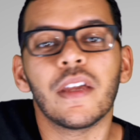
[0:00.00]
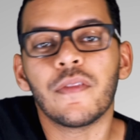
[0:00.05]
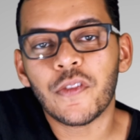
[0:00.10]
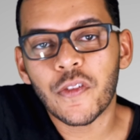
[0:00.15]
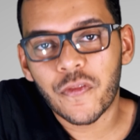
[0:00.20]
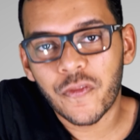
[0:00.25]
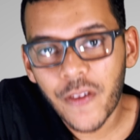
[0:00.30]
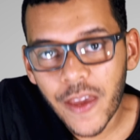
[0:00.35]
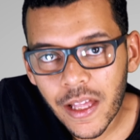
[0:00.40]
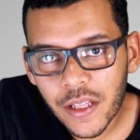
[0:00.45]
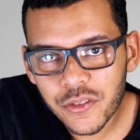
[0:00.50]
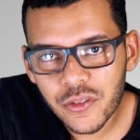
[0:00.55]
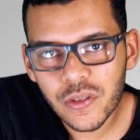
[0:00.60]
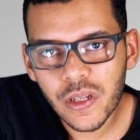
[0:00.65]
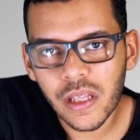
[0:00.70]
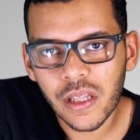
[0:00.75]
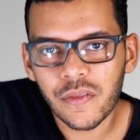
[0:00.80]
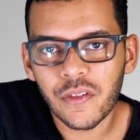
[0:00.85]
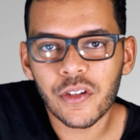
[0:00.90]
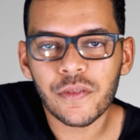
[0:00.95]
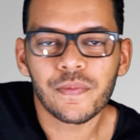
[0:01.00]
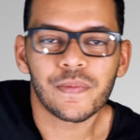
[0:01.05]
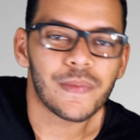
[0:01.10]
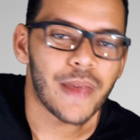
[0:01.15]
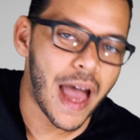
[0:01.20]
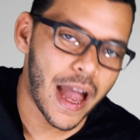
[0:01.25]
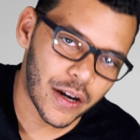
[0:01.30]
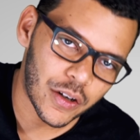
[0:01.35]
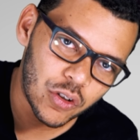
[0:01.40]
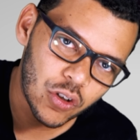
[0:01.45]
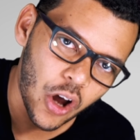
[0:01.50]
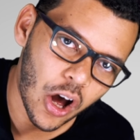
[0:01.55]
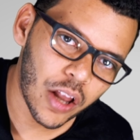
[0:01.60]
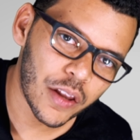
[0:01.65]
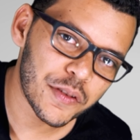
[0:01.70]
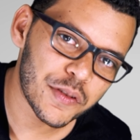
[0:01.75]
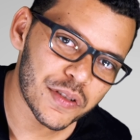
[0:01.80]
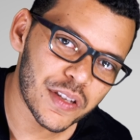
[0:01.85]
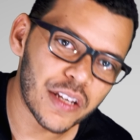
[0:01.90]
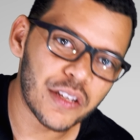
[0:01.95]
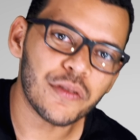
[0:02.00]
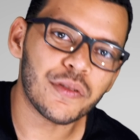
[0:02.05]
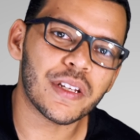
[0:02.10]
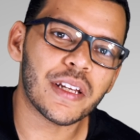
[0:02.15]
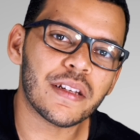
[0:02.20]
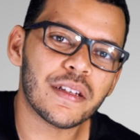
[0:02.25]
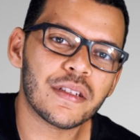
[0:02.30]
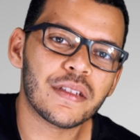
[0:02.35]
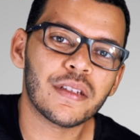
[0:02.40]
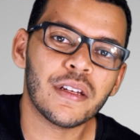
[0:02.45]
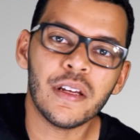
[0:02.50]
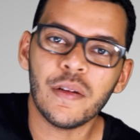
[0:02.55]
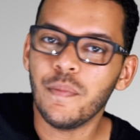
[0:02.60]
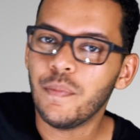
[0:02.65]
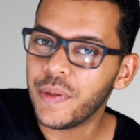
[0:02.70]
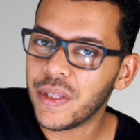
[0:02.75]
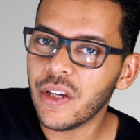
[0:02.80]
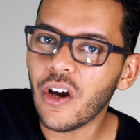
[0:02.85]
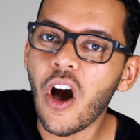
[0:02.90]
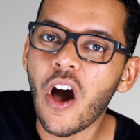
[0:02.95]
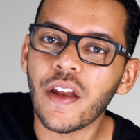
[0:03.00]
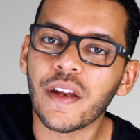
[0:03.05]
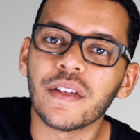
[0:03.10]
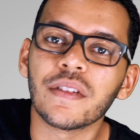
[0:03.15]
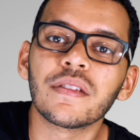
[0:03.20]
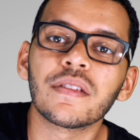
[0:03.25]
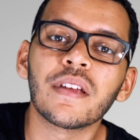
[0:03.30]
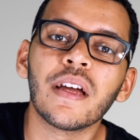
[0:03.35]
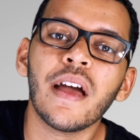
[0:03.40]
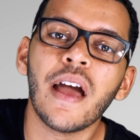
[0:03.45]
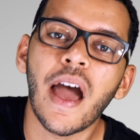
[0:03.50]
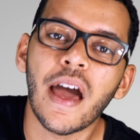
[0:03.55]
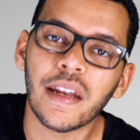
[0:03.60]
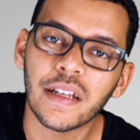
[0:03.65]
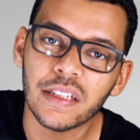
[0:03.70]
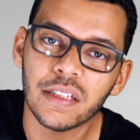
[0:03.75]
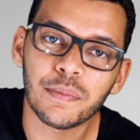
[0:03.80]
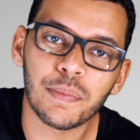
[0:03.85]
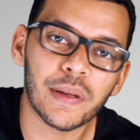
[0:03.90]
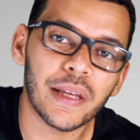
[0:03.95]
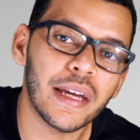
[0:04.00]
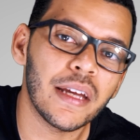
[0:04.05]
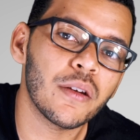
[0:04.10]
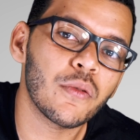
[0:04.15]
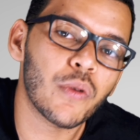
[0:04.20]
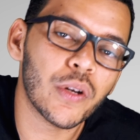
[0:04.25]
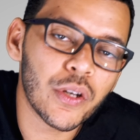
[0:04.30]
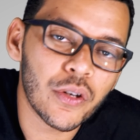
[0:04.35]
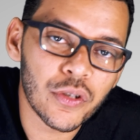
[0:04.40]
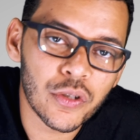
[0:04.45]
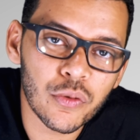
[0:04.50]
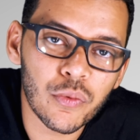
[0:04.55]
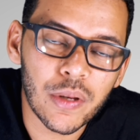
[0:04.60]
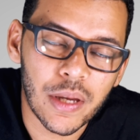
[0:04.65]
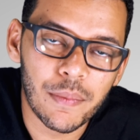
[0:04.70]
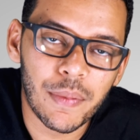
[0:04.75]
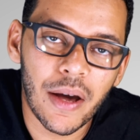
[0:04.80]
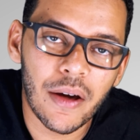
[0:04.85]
If you fail to deliver, acknowledge that you didn't, be honest, and explain what you're doing